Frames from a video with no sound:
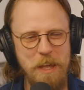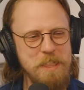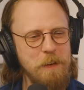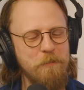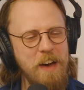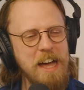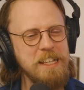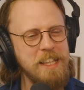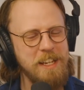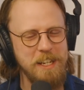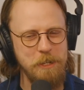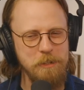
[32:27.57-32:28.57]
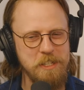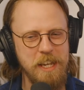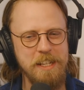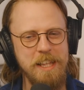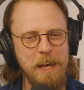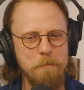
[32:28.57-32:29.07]
The fact that you
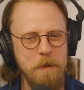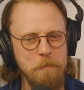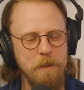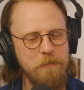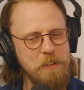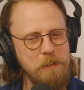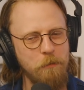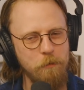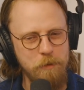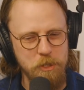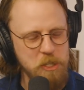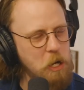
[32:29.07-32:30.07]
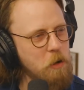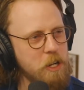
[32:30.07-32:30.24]
said that made me feel so